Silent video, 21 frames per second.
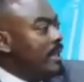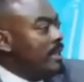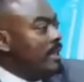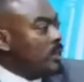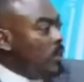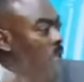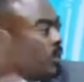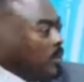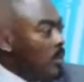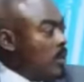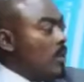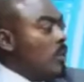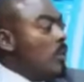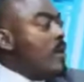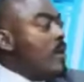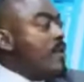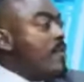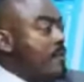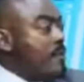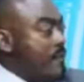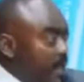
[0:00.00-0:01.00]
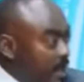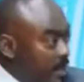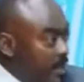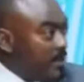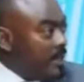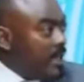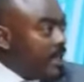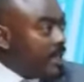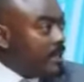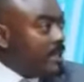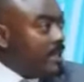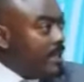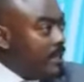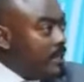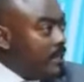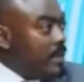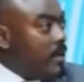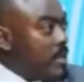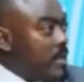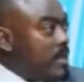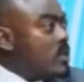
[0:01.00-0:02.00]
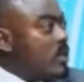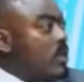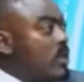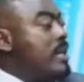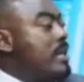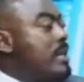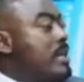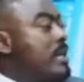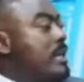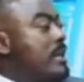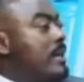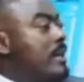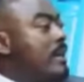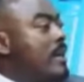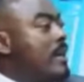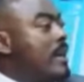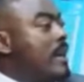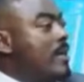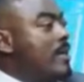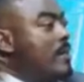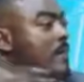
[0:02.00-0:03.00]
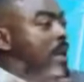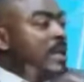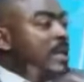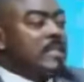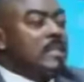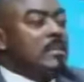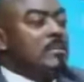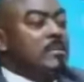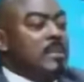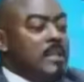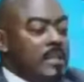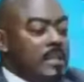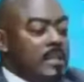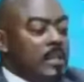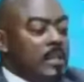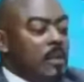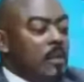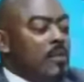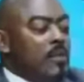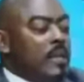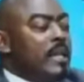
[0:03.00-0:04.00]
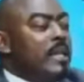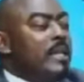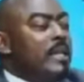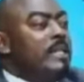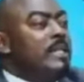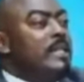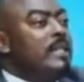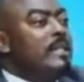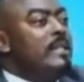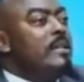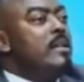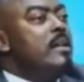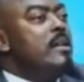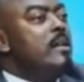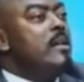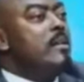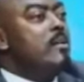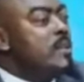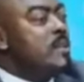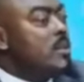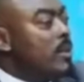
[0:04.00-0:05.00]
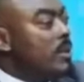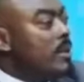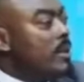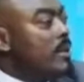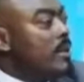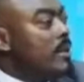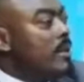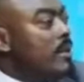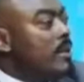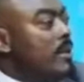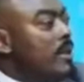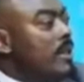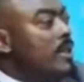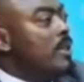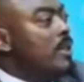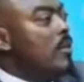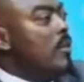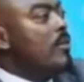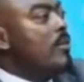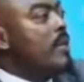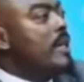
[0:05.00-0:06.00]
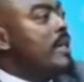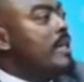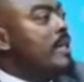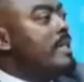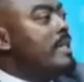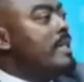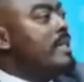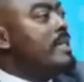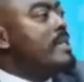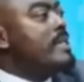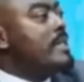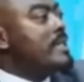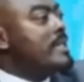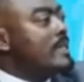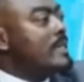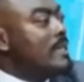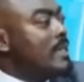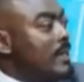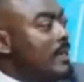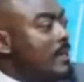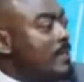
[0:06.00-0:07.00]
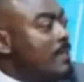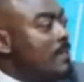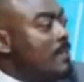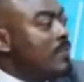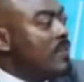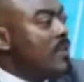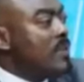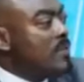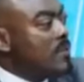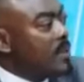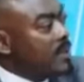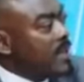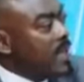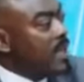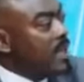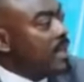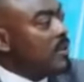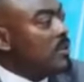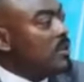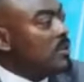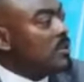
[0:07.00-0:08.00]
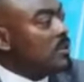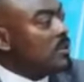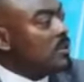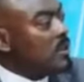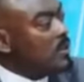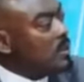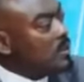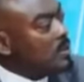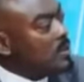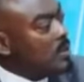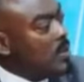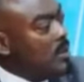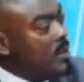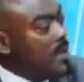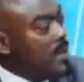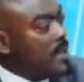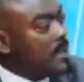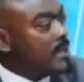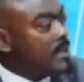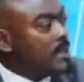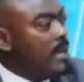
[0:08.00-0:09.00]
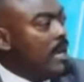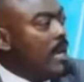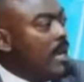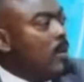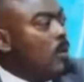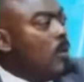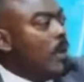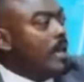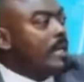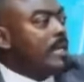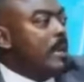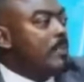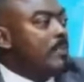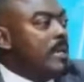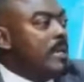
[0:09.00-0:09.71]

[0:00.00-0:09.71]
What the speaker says: So we feel that reason must be the overriding reason, the overriding necessity for dialogue to commence. What